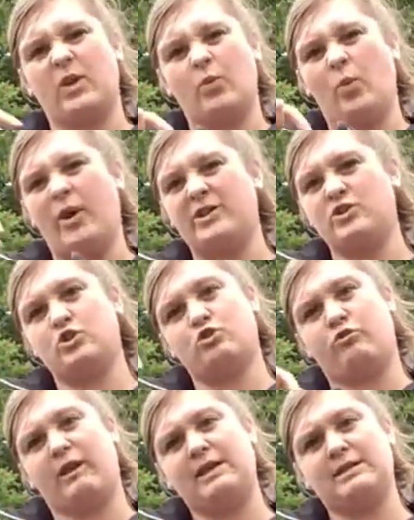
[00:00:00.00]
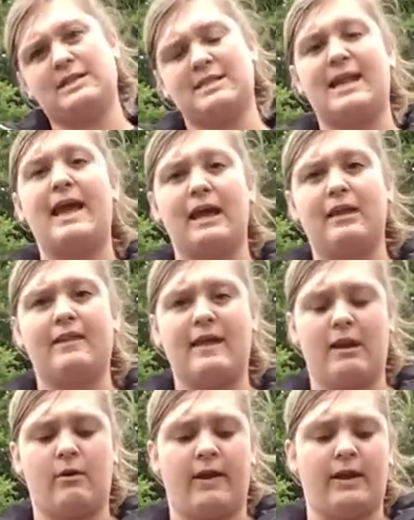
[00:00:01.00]
one straight stick, they're
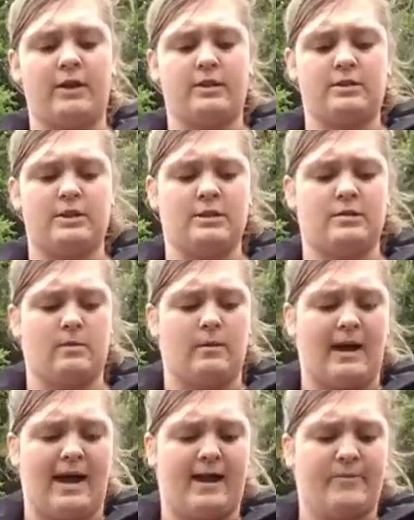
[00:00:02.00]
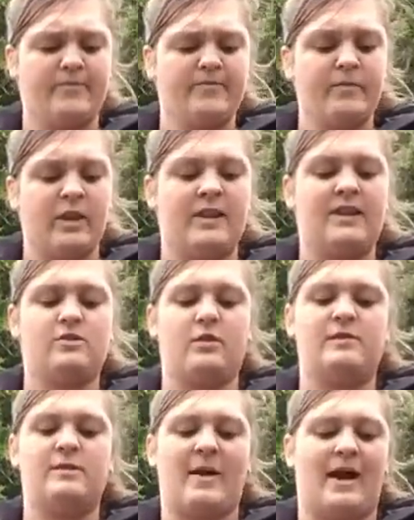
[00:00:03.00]
quite good as well. These are
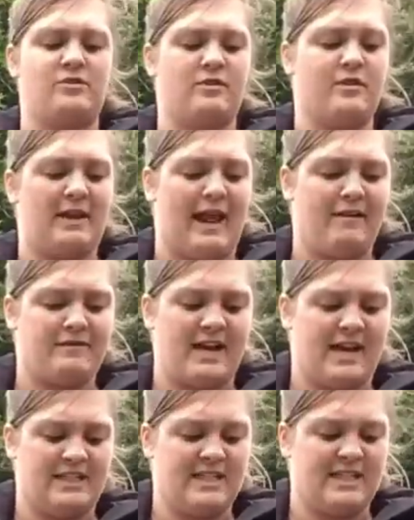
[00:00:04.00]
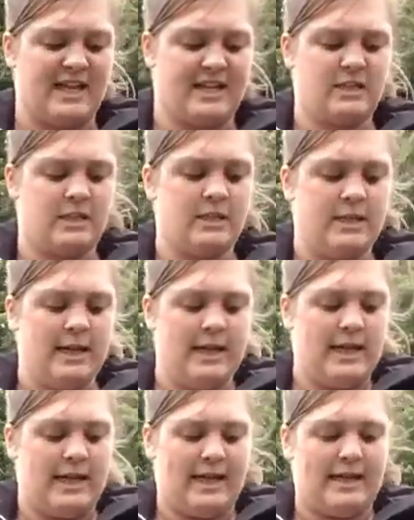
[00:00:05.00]
obviously better if you're left-handed
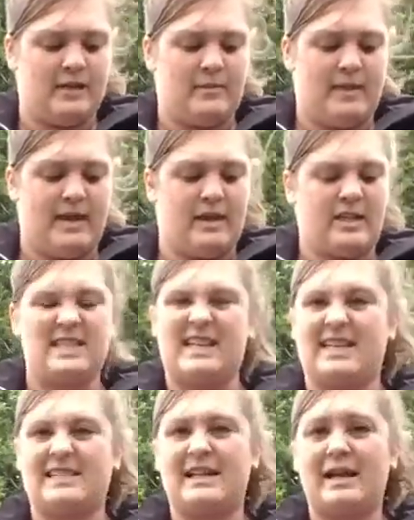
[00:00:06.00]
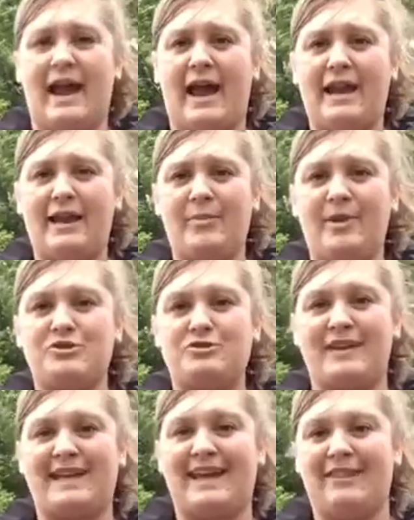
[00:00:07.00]
like me, because things can get a little bit
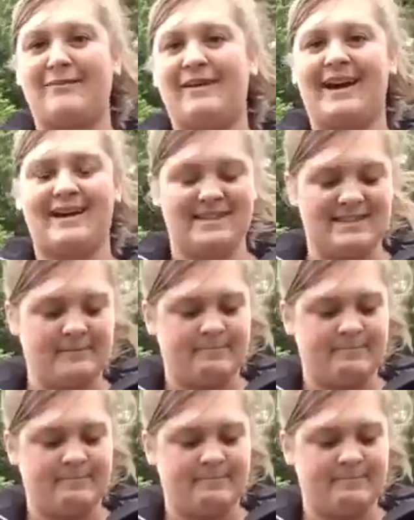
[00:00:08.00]
tricky otherwise.